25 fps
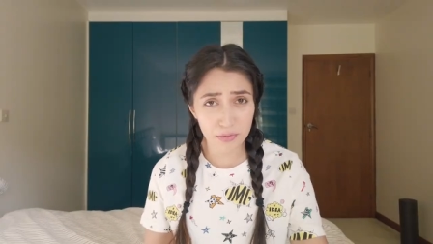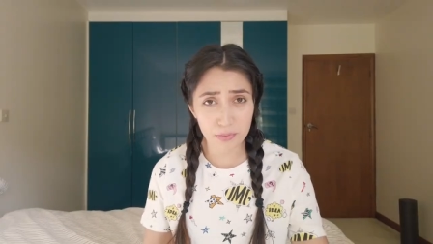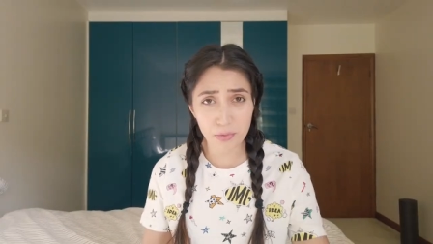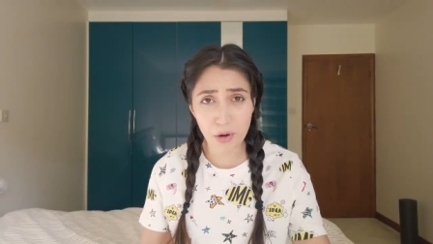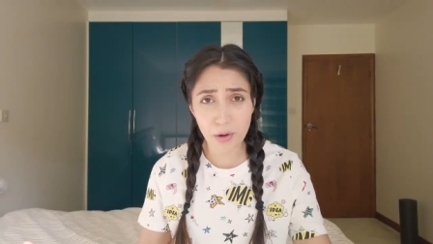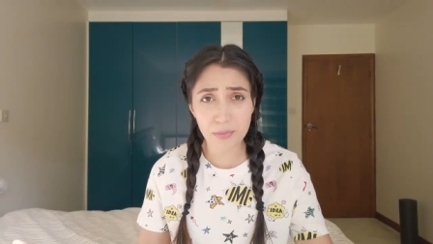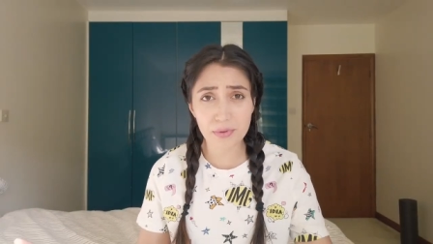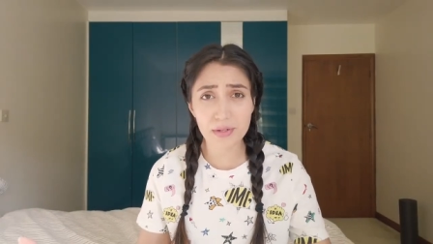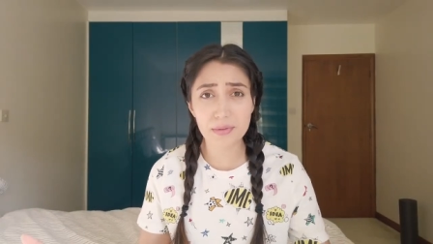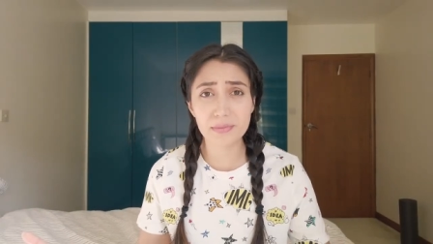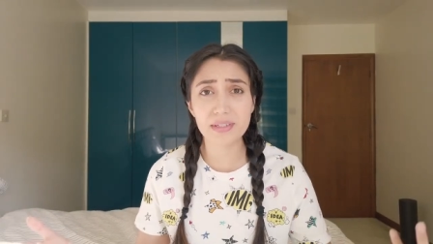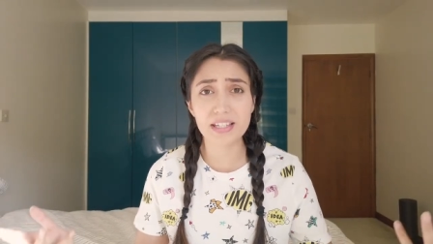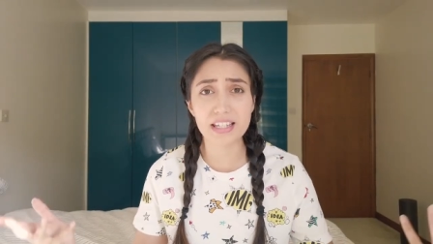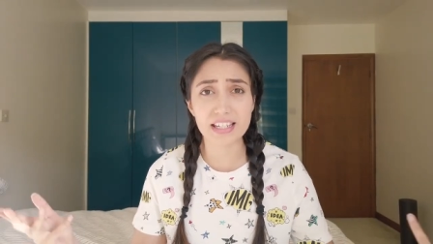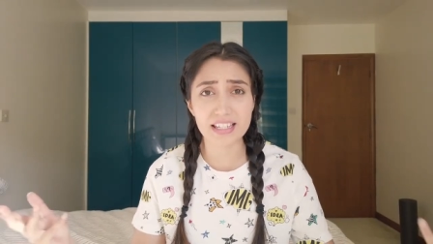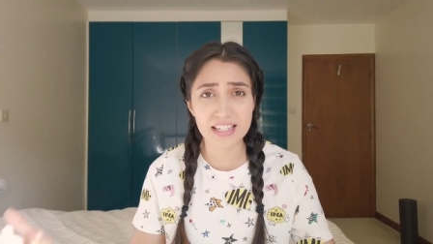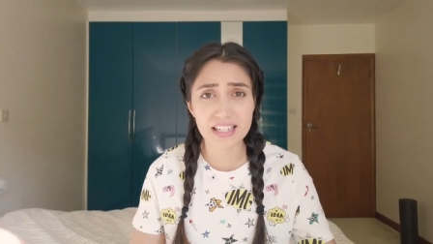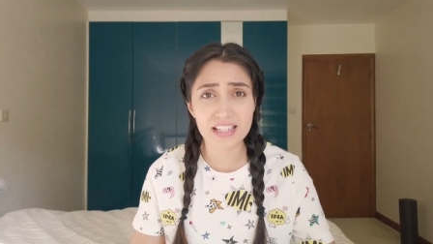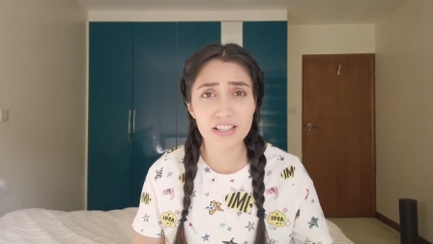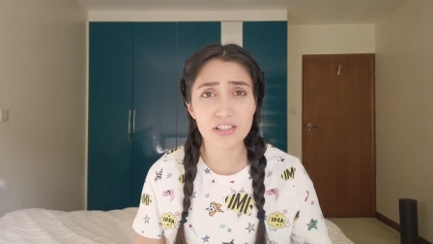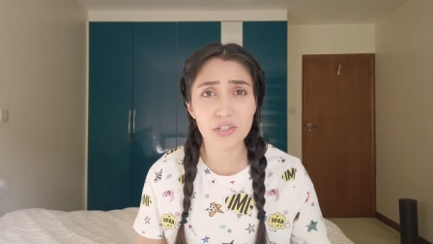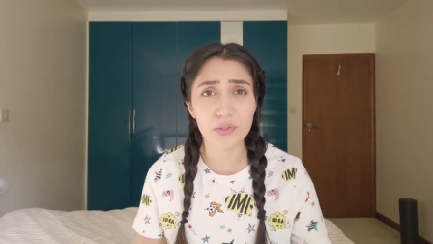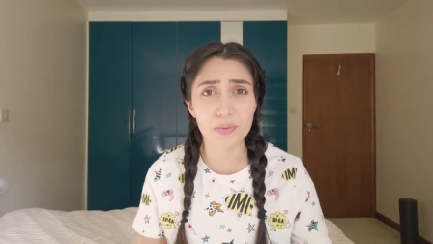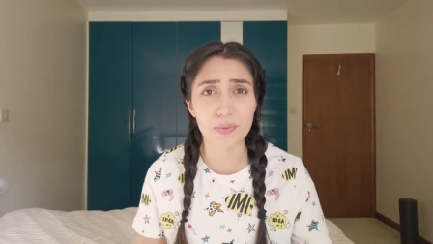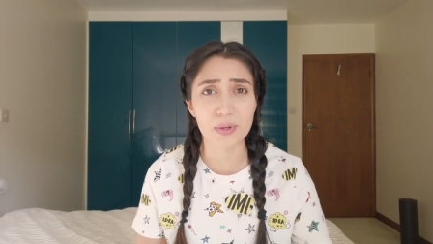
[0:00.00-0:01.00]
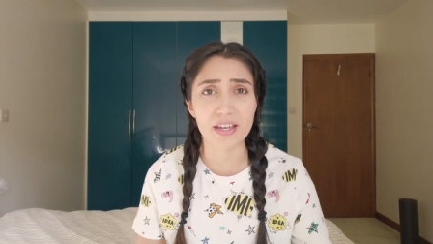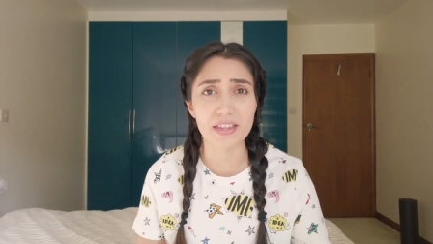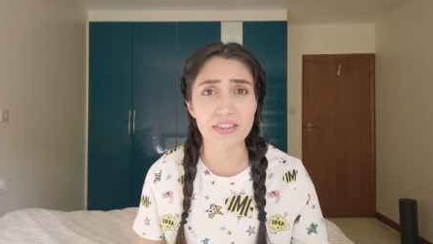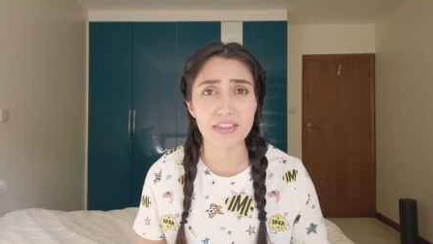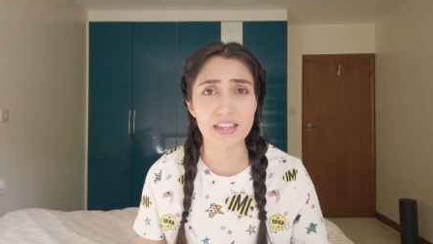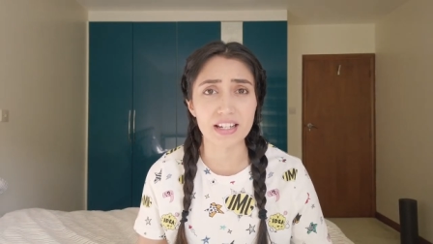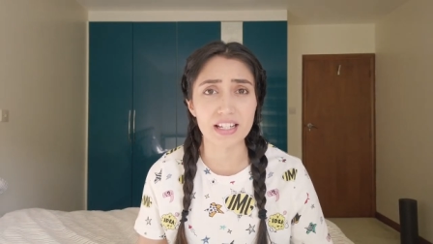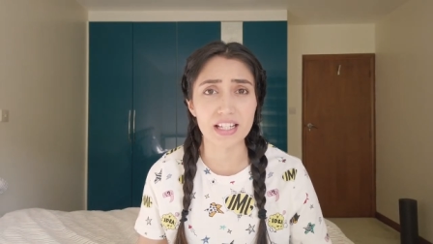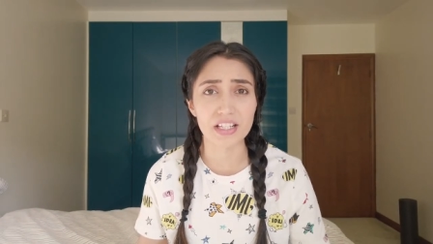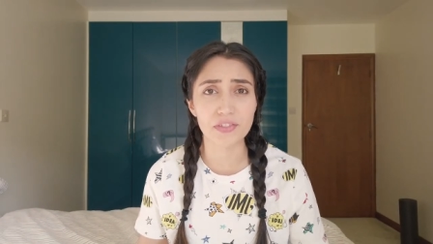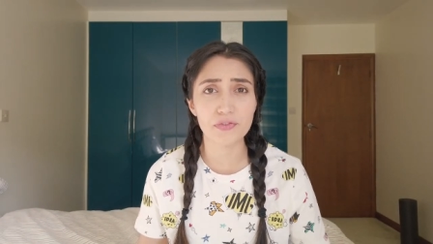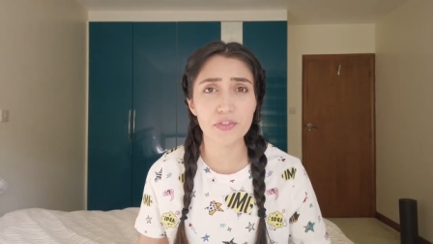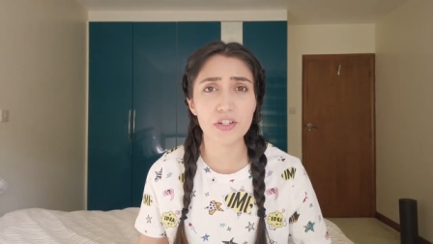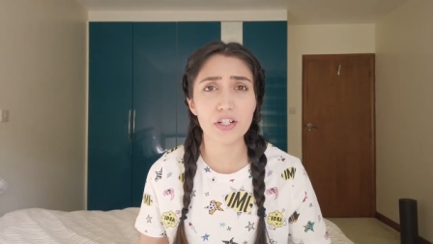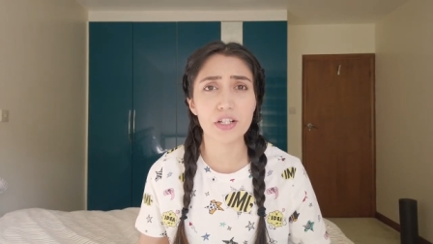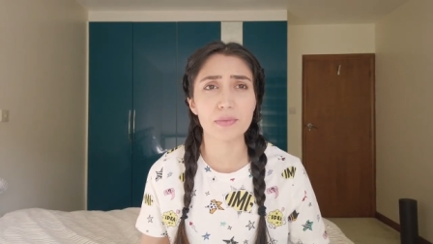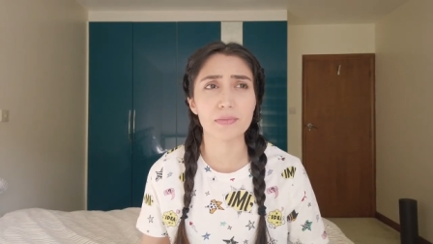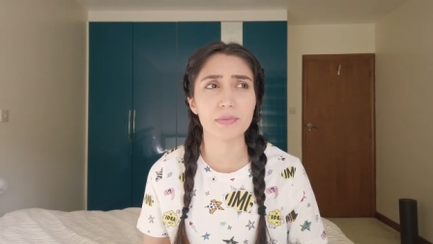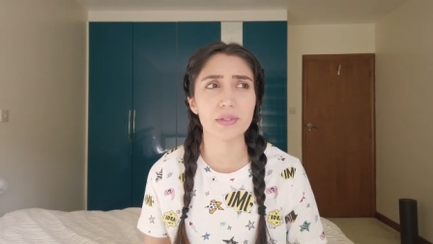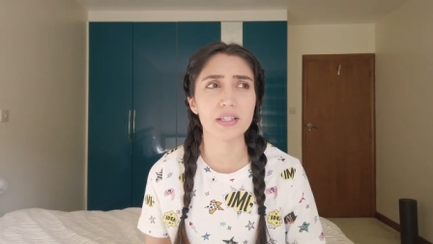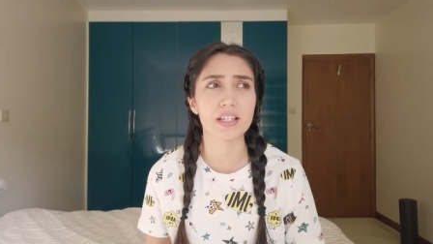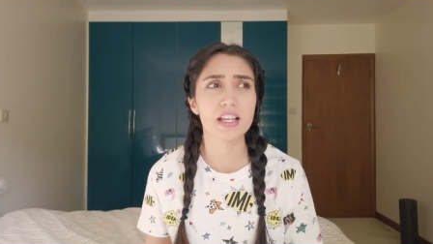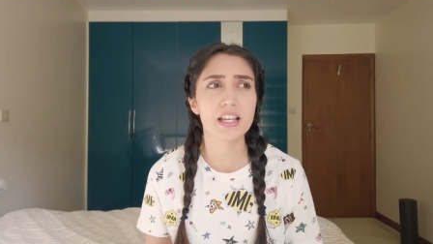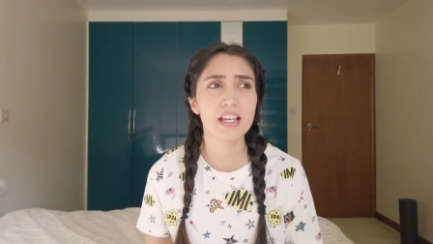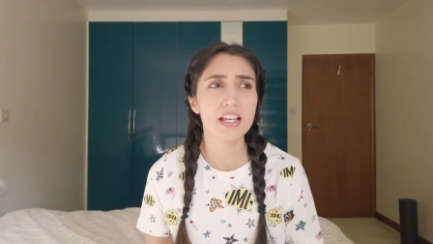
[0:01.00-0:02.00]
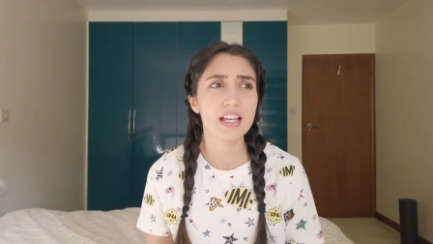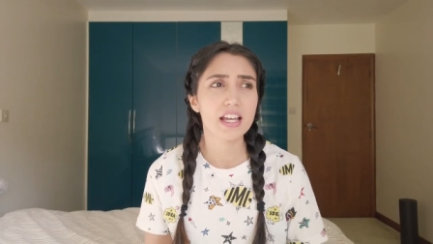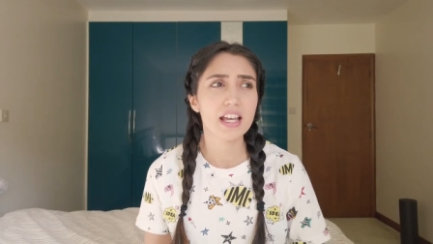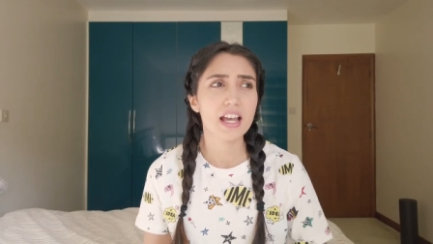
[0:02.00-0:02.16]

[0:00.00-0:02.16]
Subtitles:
And the problems he deals with in his films